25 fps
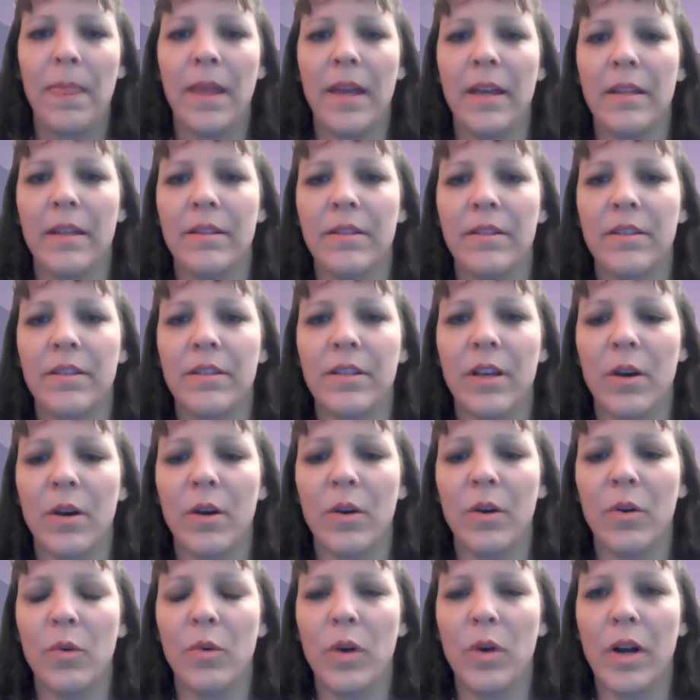And
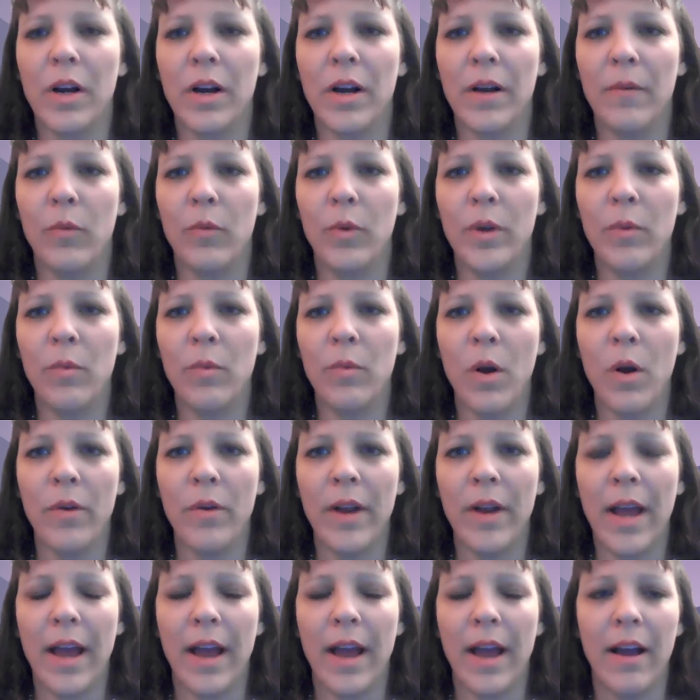so we won't
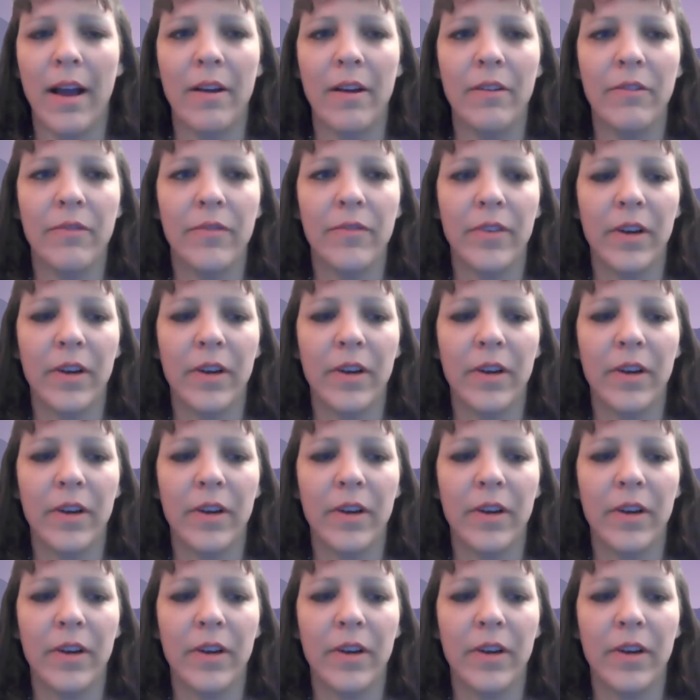have